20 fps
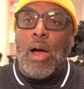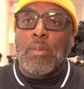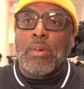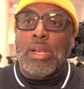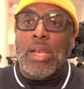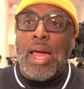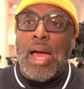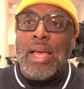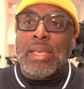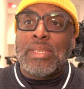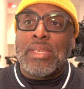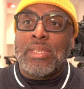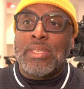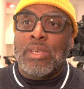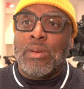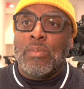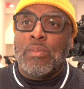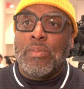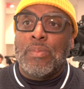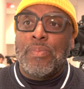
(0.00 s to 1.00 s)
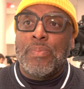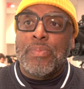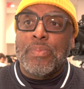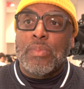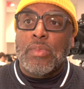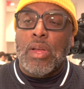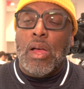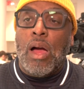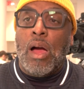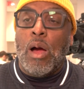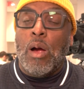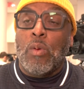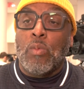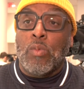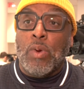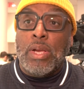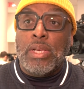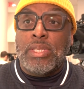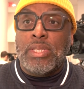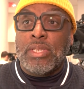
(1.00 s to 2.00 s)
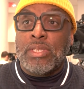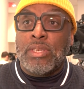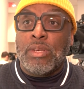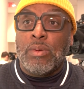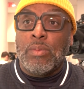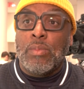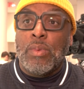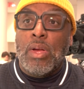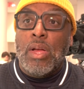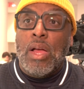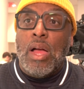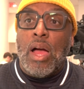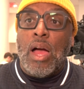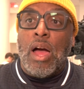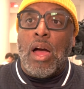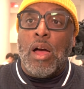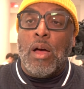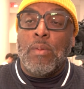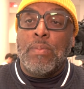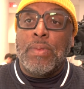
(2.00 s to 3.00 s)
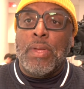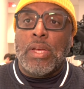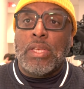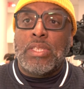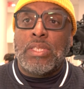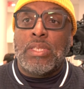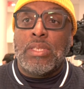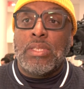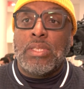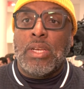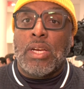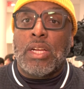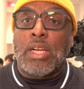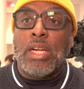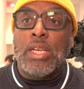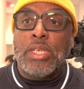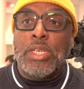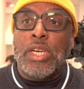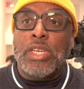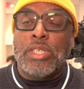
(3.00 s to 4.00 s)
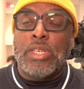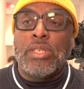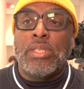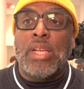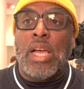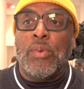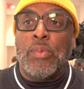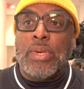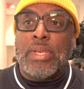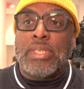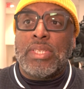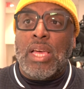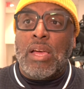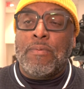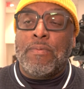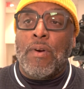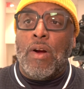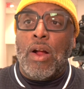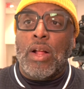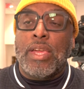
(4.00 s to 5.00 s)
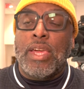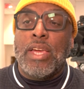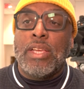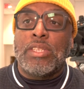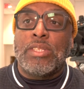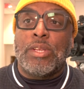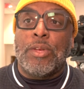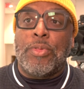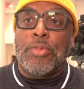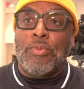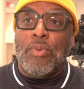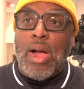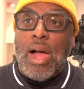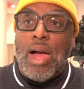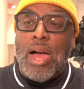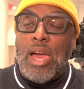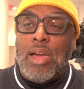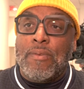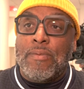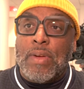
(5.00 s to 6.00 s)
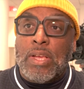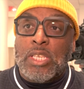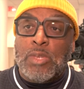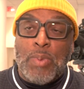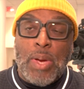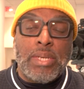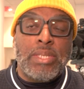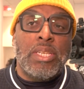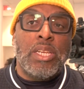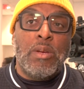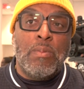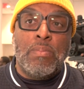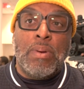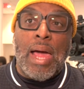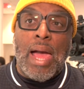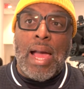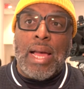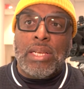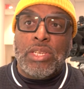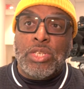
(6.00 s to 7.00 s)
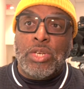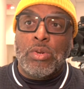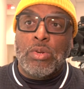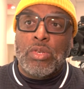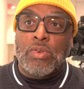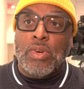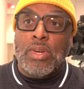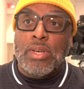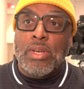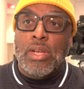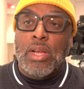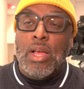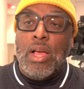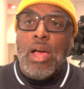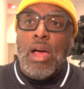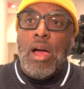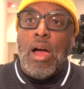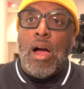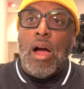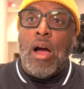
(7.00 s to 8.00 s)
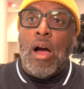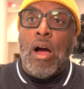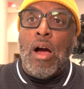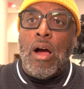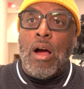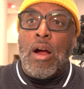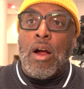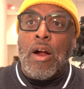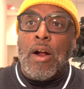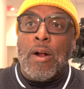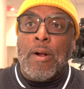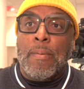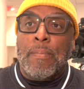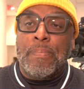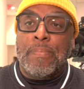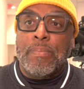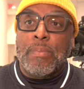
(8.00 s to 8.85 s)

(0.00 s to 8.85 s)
classism, racism, the conditions that we set for our kids to thrive, especially black children, are